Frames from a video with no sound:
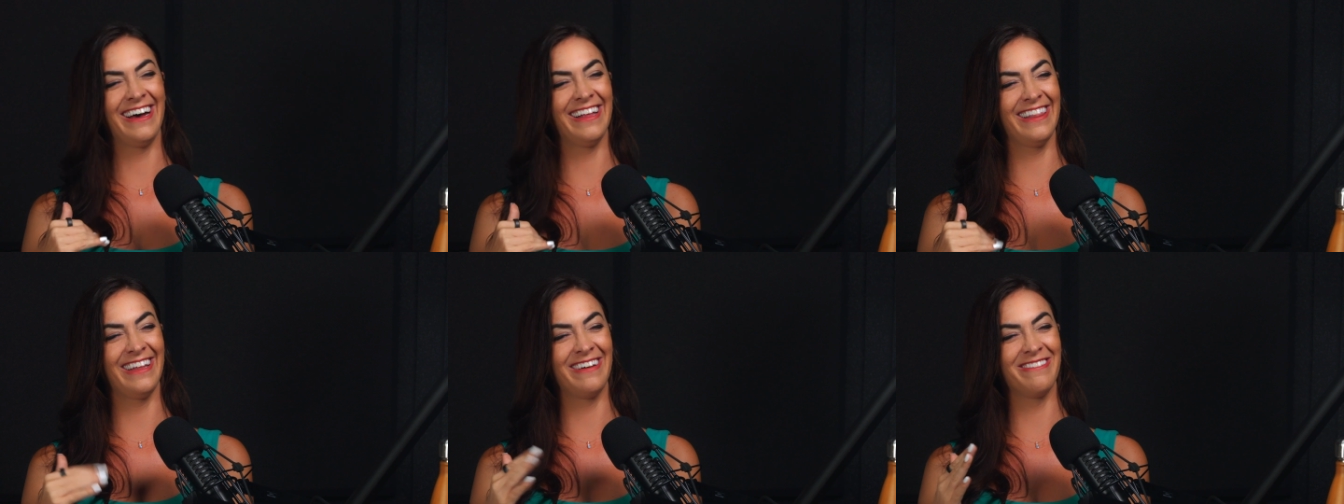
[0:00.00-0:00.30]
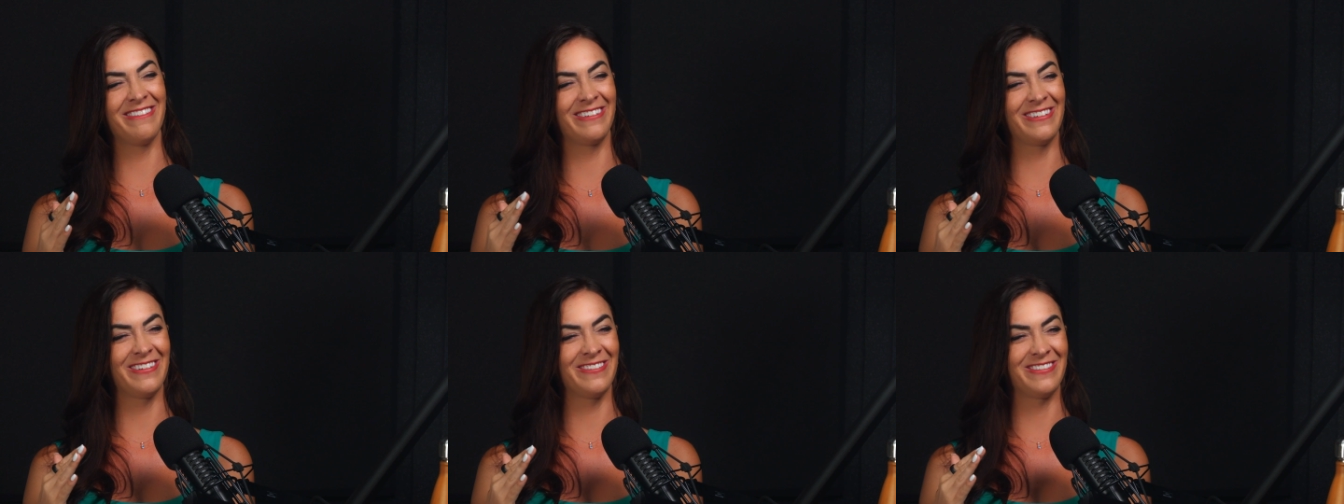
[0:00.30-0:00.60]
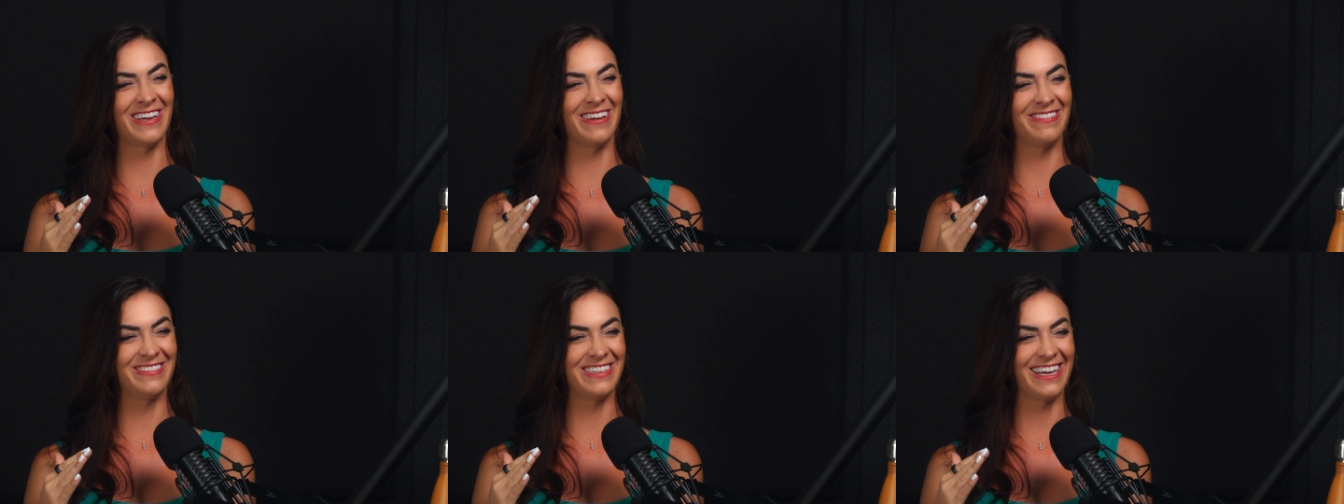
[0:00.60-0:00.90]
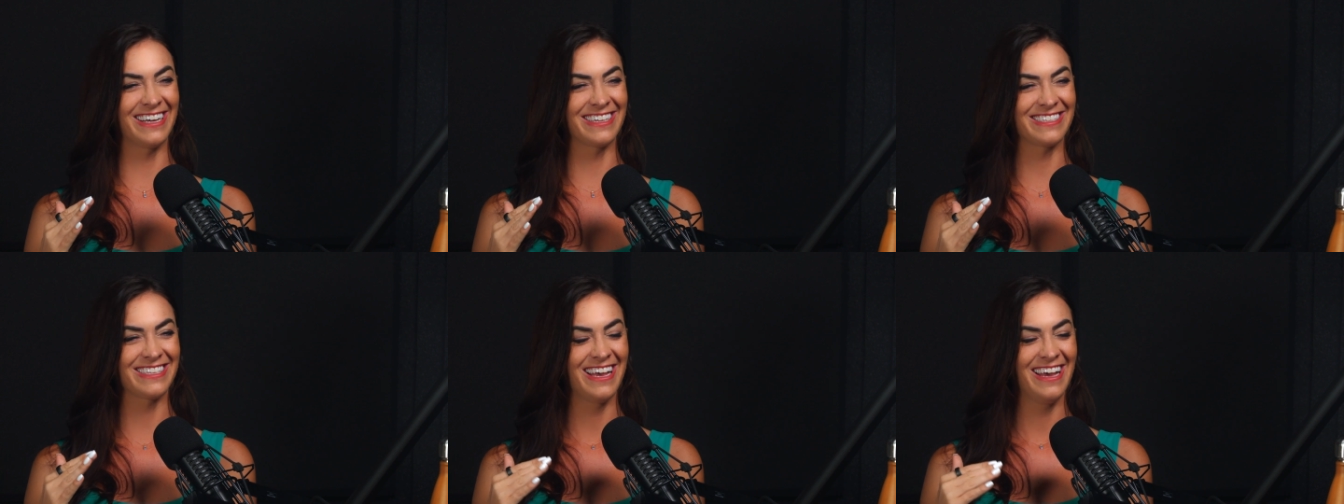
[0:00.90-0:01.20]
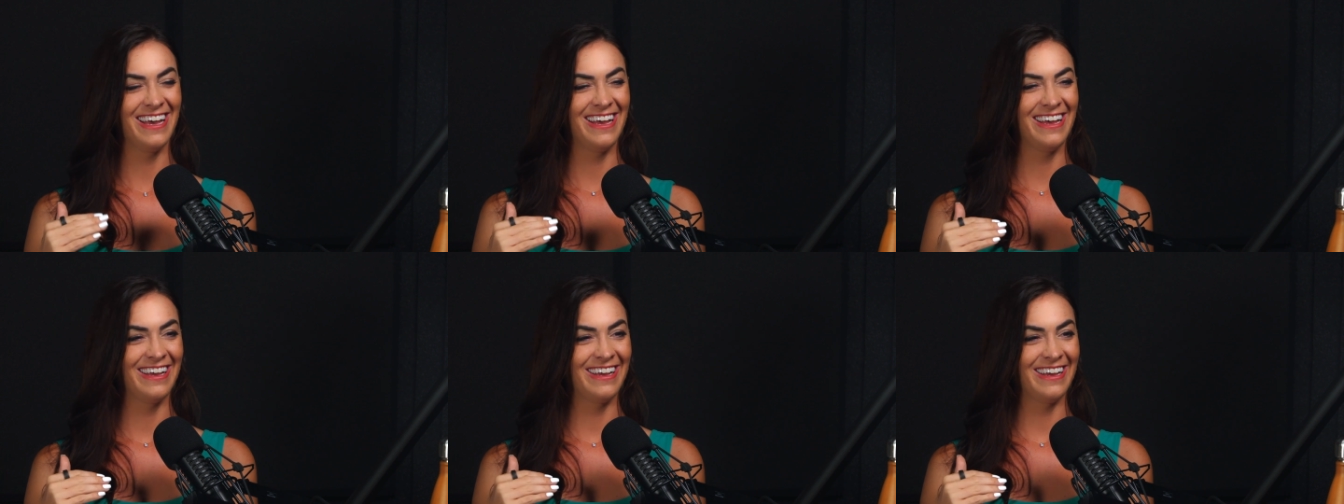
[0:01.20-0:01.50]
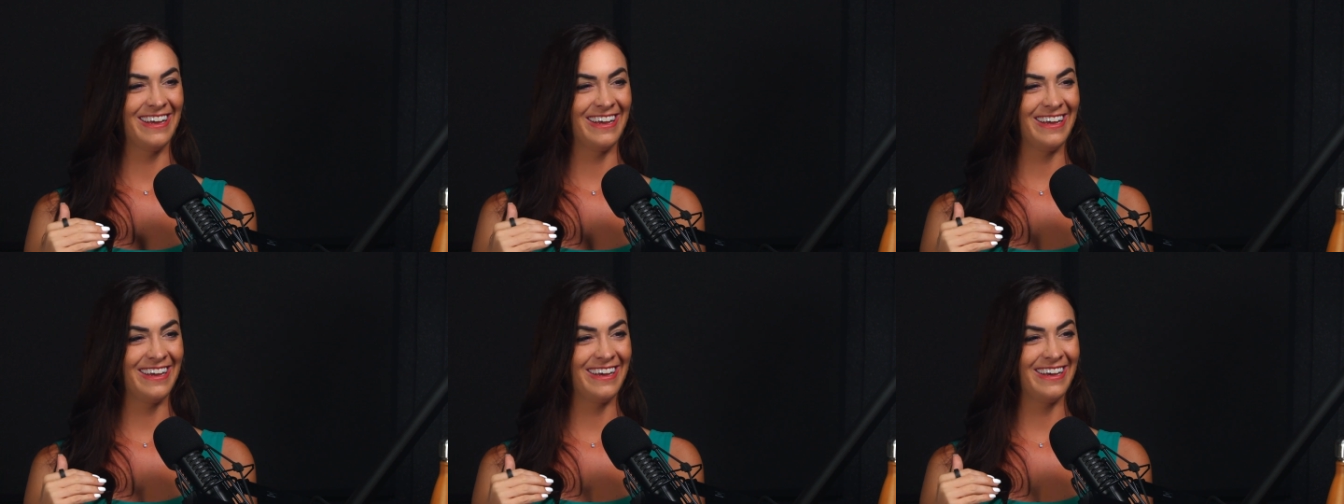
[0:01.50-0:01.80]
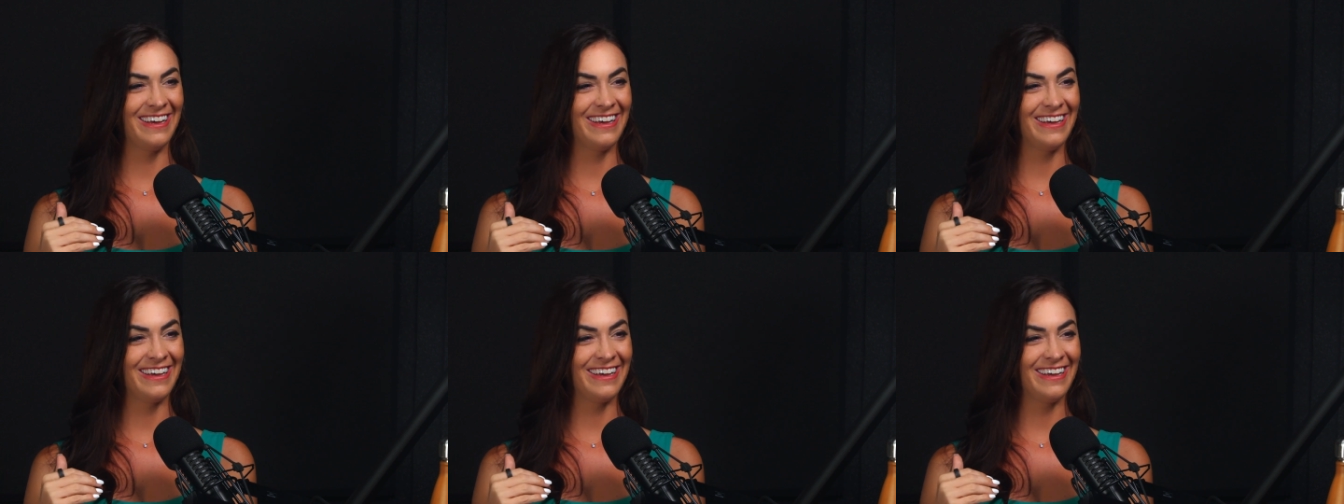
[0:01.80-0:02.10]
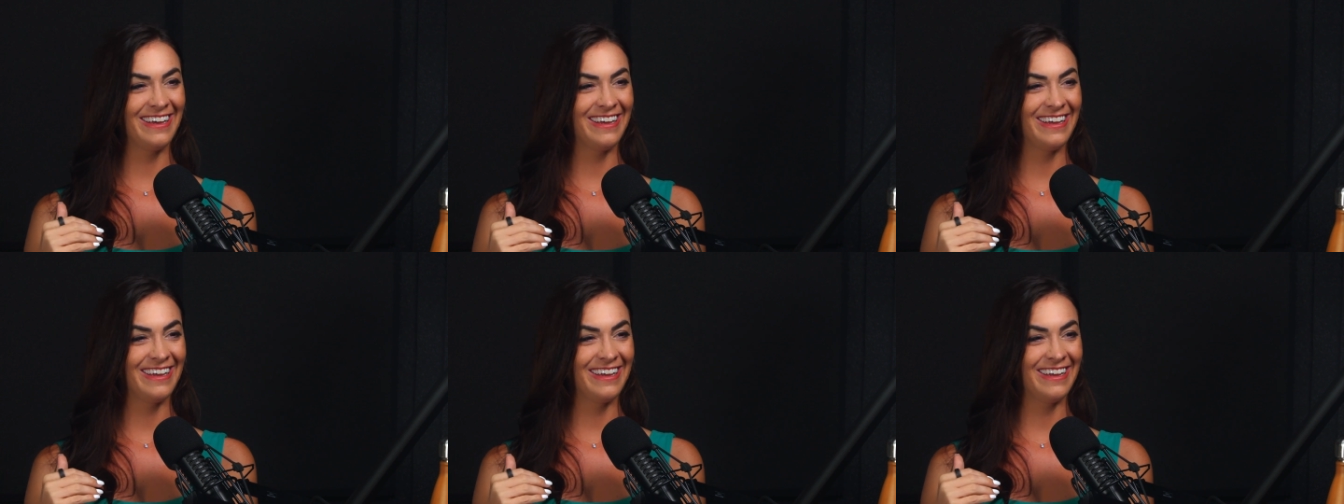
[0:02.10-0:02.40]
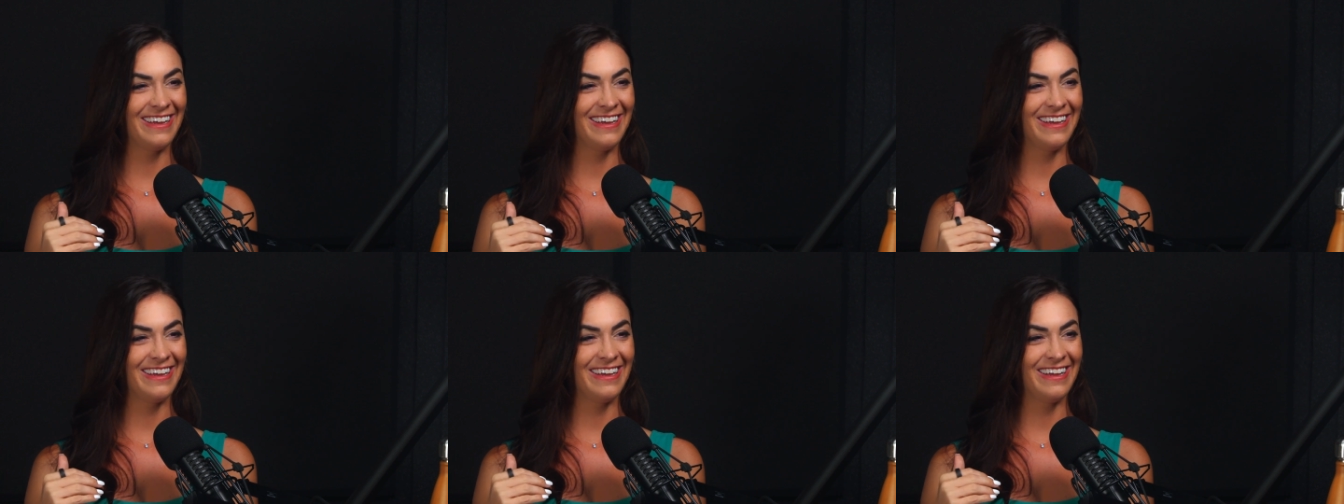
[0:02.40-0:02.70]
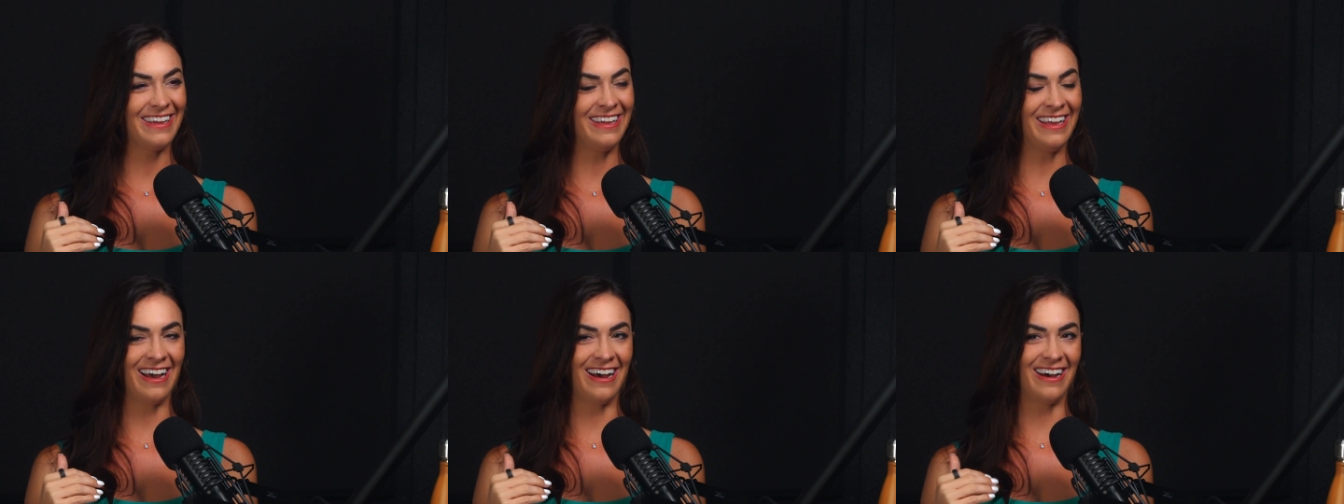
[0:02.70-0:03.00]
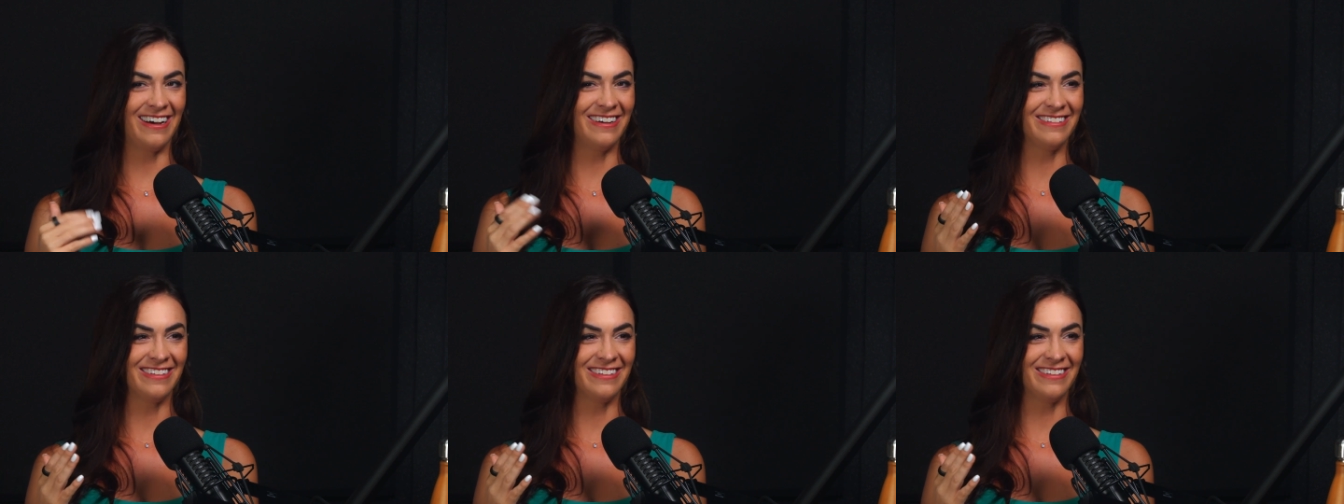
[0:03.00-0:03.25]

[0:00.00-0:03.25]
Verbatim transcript: I love the rooftop decks. I think all your houses have those. Yeah.